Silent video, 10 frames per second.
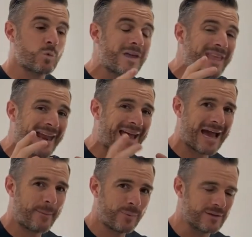When that
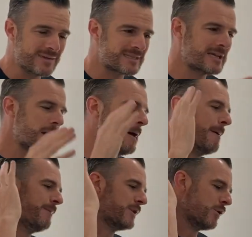happens,
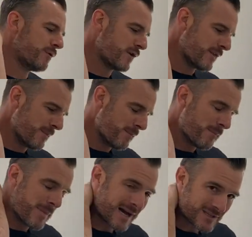you'll find the
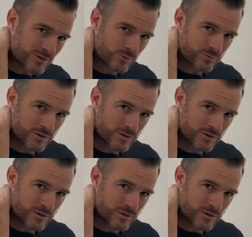muscle